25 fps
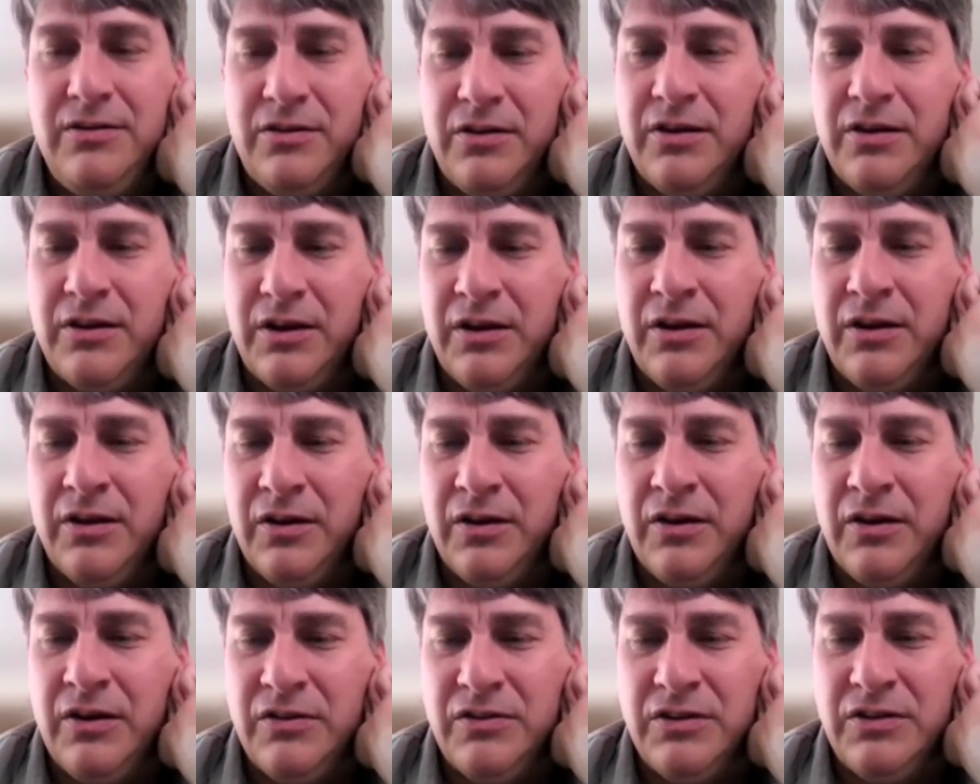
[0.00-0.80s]
like in
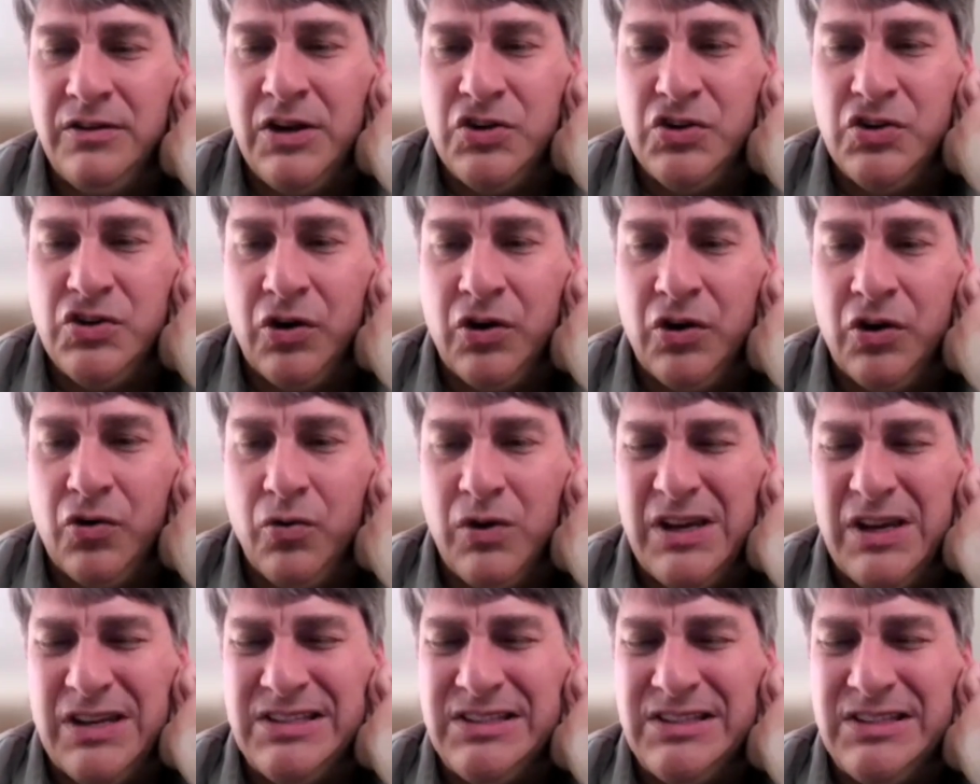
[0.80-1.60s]
this ancient
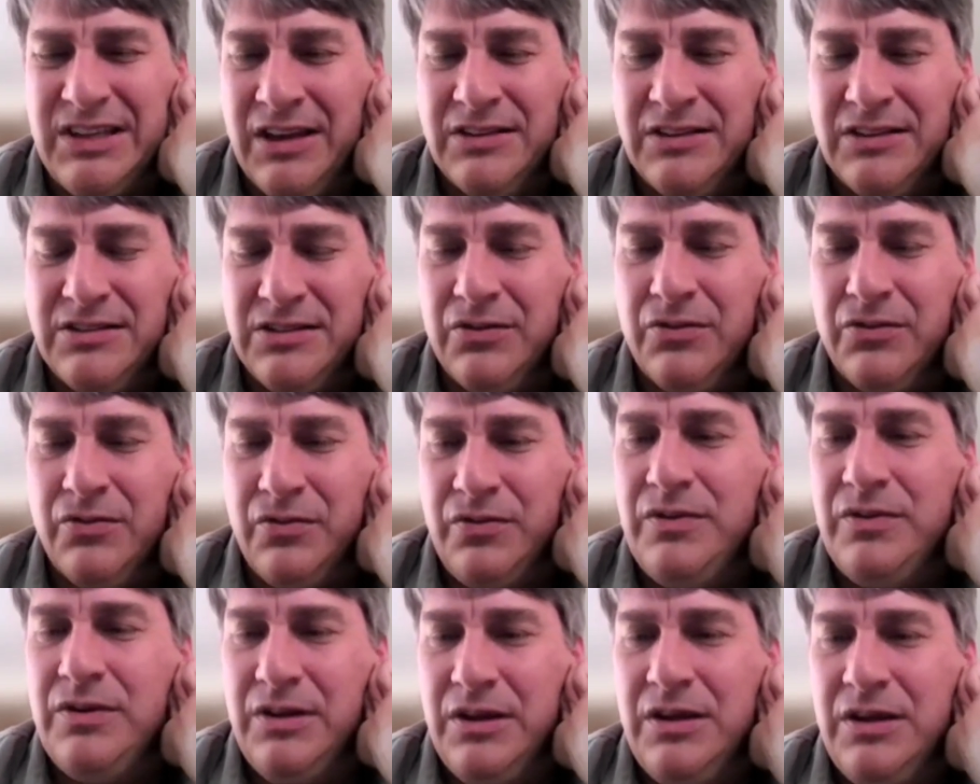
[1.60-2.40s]
Greek sense
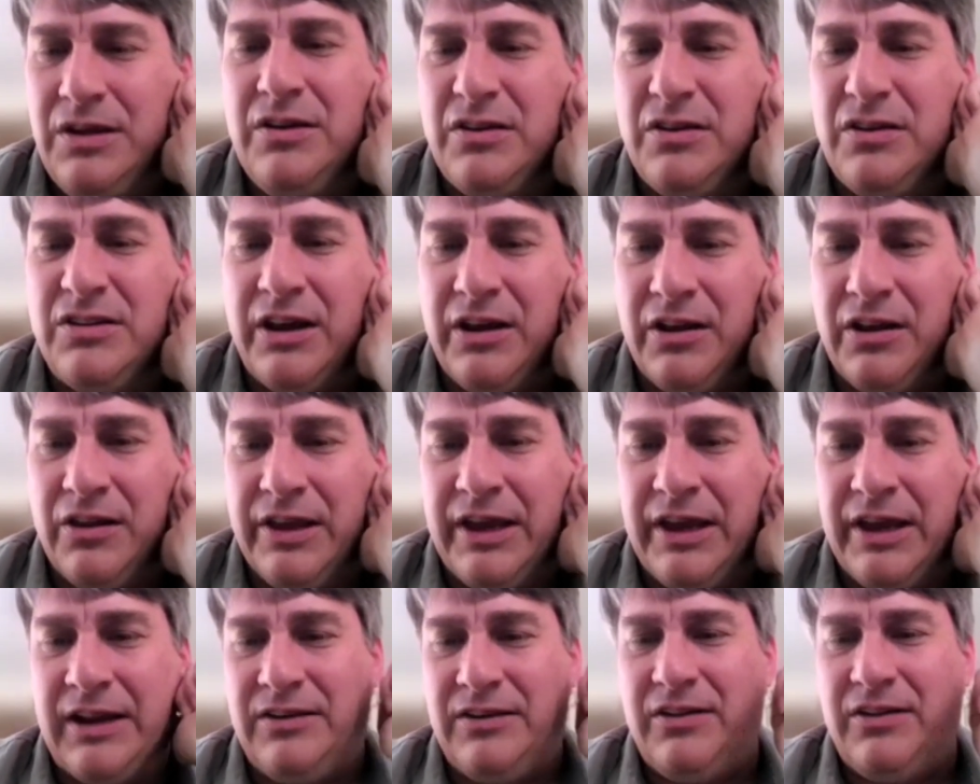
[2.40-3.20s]
of
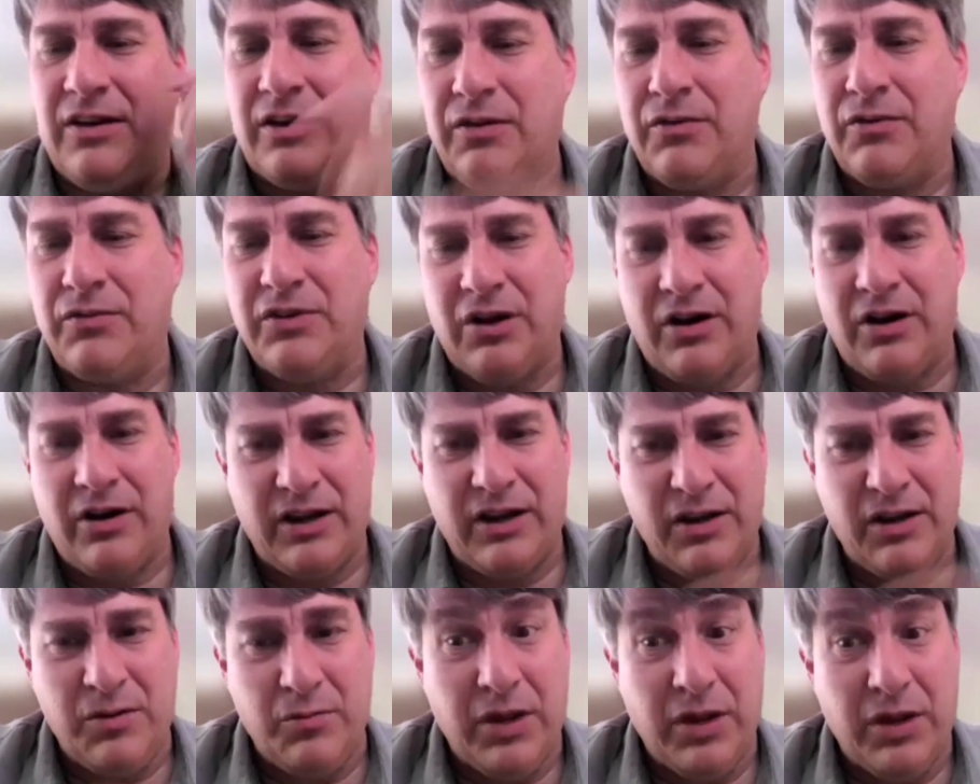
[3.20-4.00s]
dialectic, of
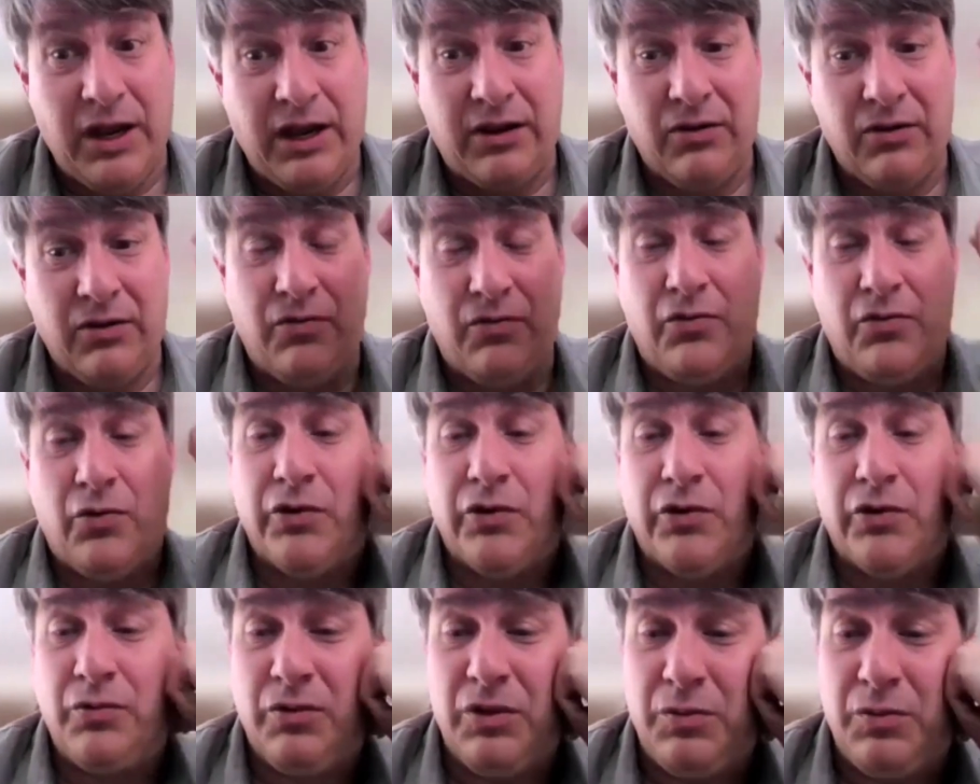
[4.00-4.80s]
talking back and
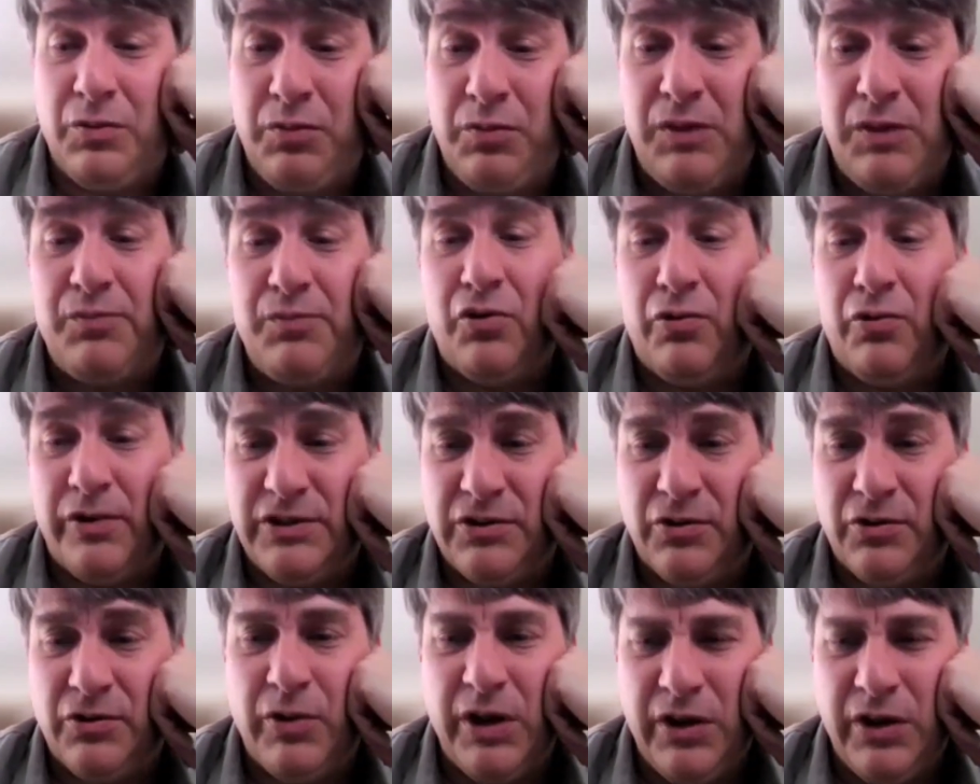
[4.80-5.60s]
forth with people,
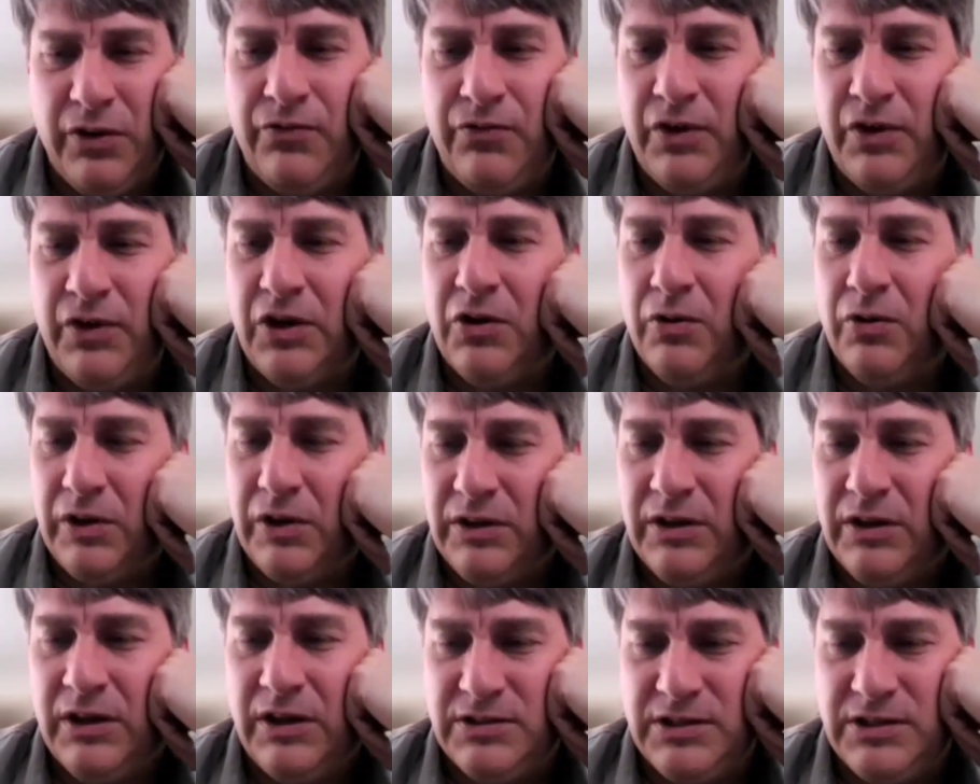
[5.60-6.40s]
was a way of figuring
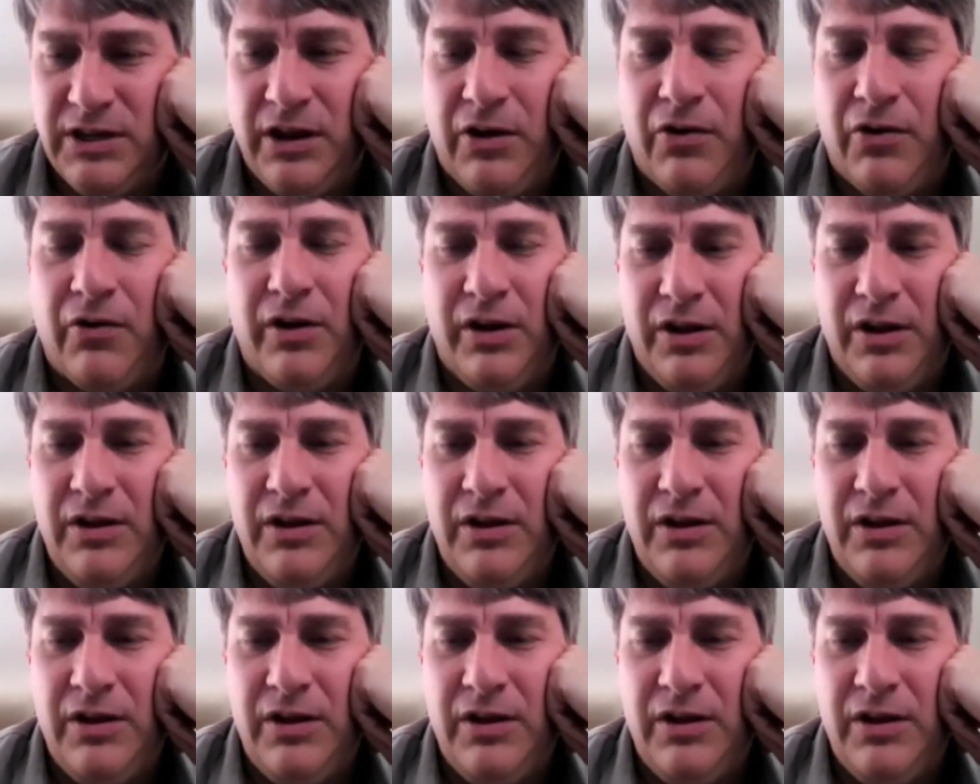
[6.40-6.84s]
things out.